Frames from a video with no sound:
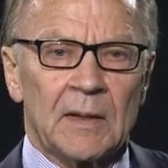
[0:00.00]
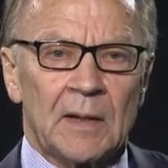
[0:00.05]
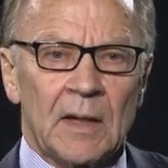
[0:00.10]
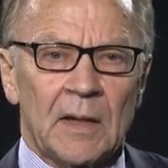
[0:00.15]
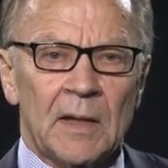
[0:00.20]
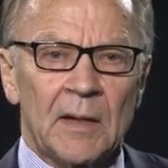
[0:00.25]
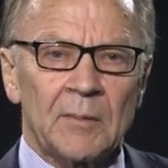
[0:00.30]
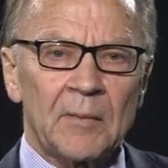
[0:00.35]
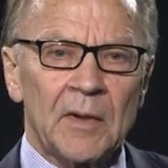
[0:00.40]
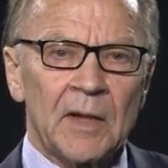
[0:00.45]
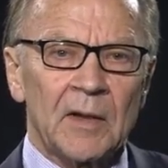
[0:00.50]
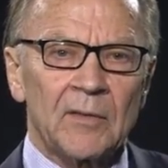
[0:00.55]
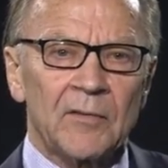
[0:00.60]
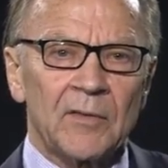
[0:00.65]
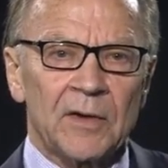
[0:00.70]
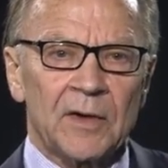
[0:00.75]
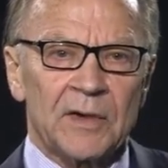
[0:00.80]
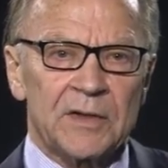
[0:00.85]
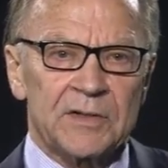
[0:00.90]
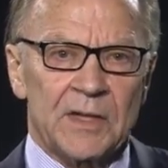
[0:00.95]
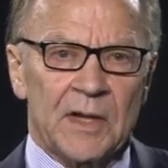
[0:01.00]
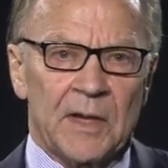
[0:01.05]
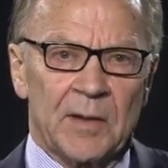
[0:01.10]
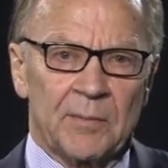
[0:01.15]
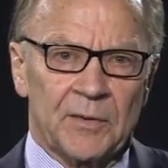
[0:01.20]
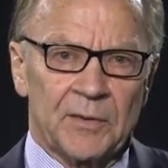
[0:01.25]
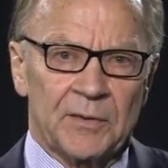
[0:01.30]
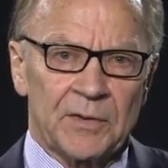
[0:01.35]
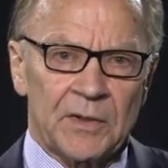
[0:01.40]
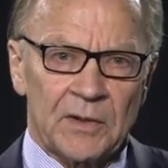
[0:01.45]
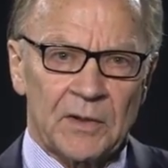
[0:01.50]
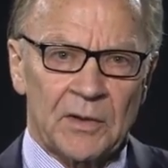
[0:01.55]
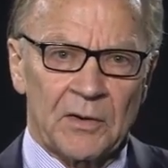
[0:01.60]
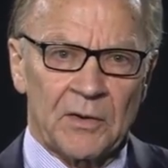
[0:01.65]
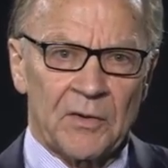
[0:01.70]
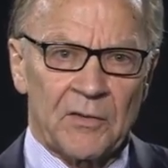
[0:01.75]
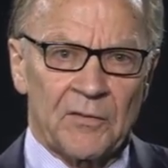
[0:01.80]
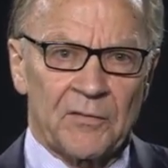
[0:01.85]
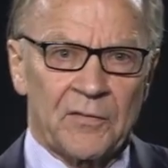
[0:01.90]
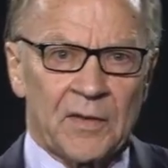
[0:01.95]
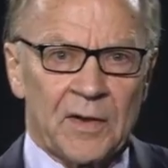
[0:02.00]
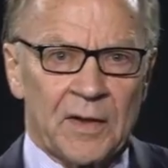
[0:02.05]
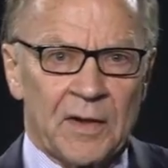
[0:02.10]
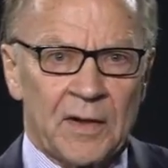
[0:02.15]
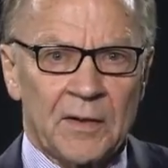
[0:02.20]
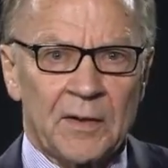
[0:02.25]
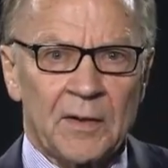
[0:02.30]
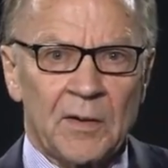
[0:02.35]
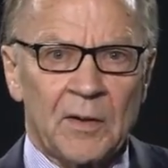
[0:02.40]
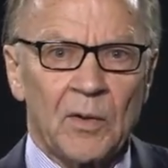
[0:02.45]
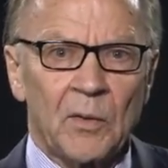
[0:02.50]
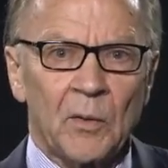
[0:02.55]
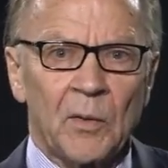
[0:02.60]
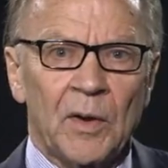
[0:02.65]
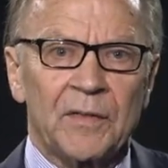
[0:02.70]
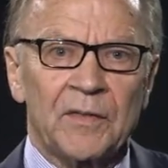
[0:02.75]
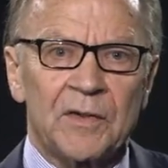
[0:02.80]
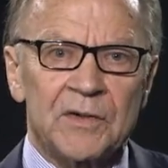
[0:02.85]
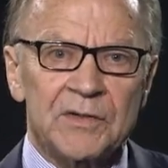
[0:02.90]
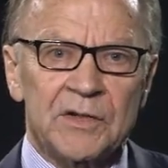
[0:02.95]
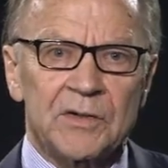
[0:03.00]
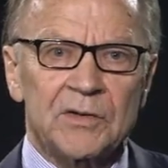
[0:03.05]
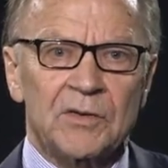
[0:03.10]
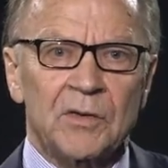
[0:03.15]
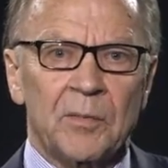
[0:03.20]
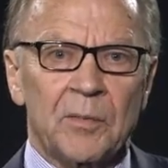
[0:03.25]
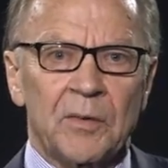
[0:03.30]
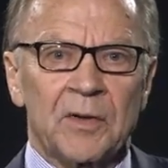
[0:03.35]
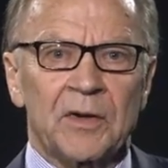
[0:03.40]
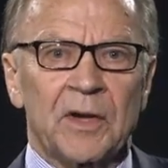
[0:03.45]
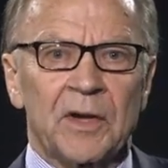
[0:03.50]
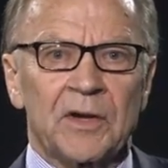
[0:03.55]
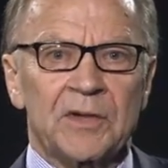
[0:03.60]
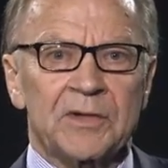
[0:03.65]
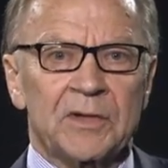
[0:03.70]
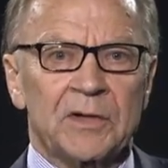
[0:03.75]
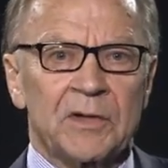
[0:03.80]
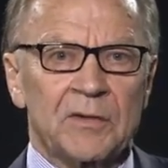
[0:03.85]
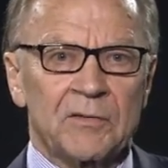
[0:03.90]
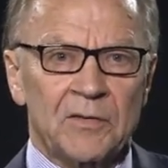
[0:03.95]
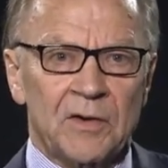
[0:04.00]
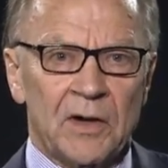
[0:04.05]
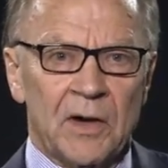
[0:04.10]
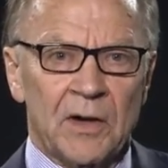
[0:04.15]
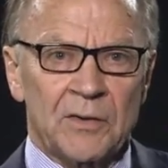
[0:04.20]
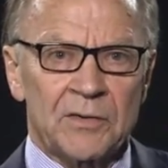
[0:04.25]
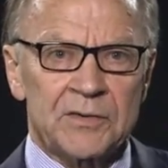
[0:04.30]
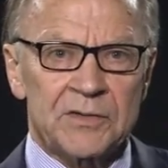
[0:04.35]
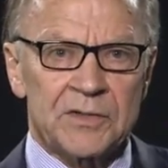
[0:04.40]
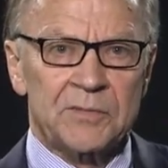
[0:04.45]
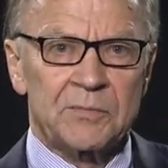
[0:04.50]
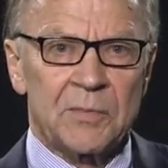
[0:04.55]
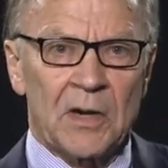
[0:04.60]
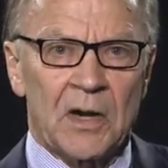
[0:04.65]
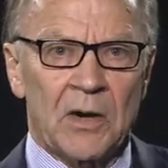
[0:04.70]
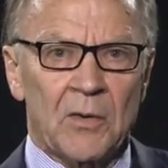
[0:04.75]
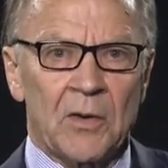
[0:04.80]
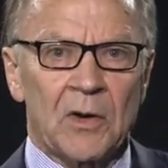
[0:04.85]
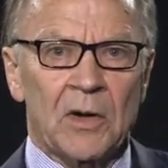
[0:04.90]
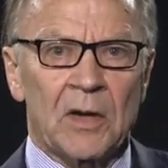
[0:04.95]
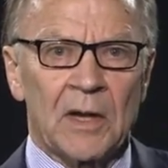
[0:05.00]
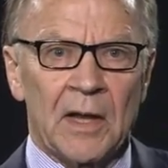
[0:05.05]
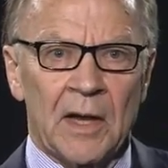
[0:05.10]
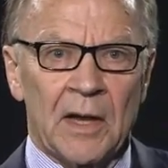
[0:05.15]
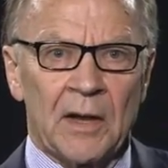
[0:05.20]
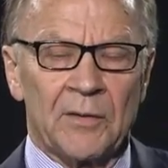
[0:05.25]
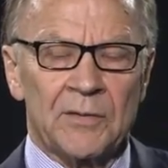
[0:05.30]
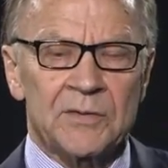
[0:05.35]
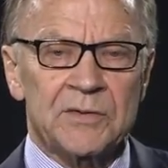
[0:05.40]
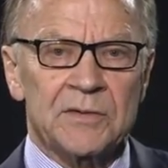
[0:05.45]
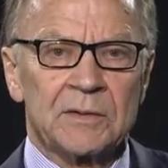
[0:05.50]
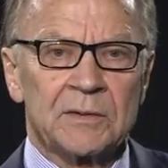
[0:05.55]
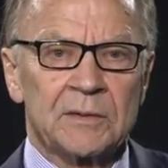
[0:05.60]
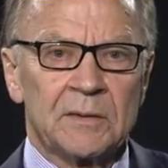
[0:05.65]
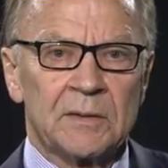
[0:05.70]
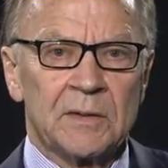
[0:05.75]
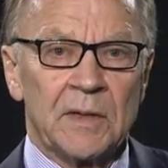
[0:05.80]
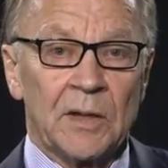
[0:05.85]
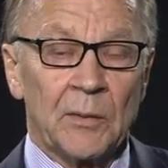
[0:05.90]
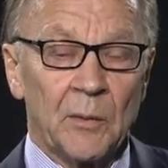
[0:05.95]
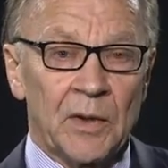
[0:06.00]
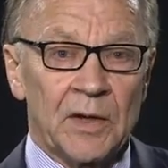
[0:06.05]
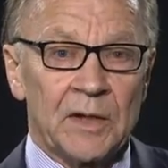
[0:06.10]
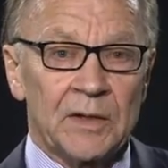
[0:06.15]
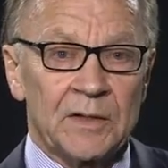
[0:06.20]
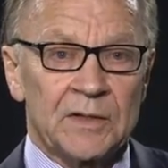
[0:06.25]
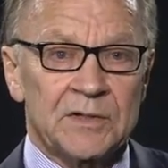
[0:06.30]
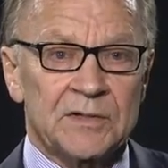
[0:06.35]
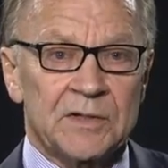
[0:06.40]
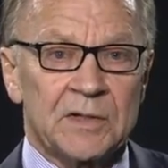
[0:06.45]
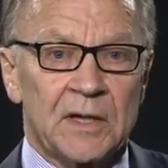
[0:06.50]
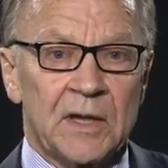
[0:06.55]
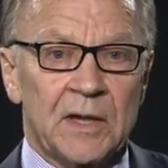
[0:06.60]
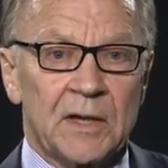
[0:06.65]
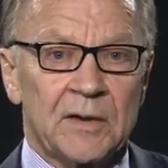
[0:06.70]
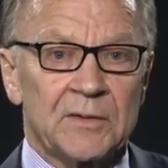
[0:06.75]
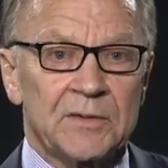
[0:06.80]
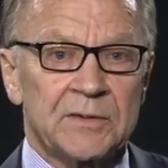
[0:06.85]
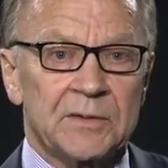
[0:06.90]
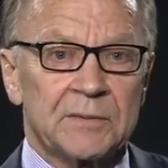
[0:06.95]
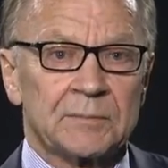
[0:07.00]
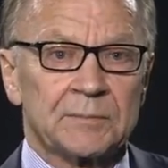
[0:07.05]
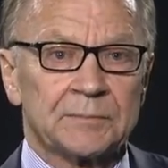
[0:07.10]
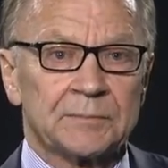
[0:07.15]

Now let me give you an example to clarify what this interpretation of Congress's power allows and what it disallows.